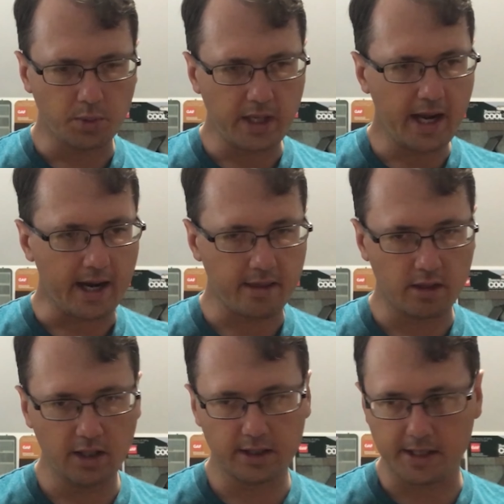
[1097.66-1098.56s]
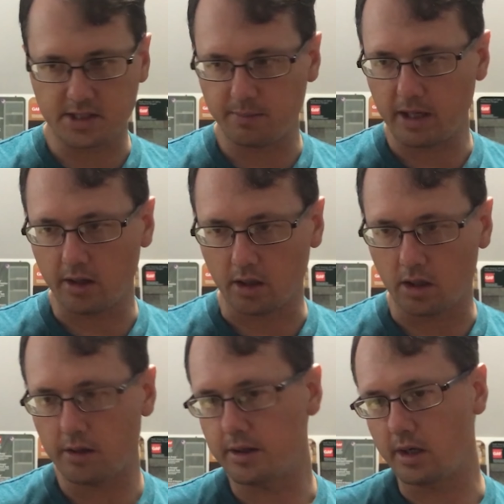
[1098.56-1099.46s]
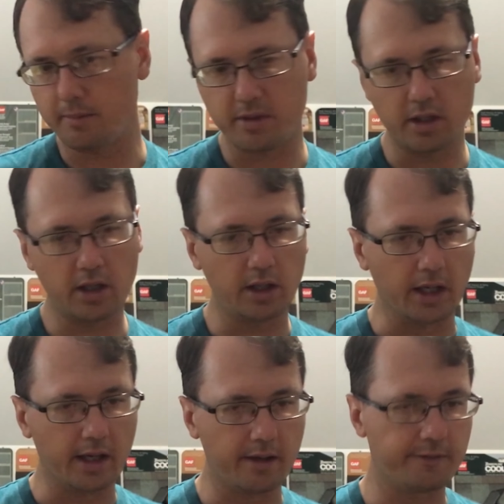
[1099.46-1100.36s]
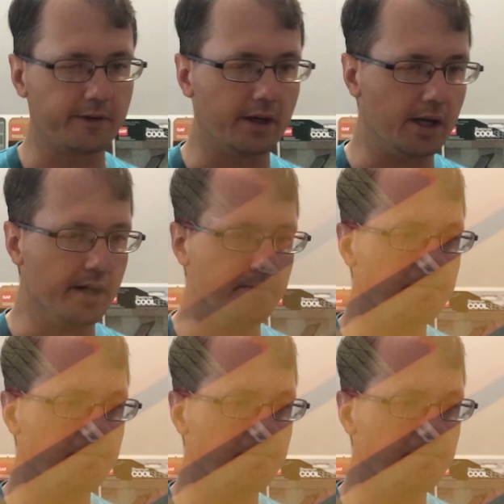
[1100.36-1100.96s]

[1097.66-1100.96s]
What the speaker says: So yeah, I think that's about all that I'm thinking of.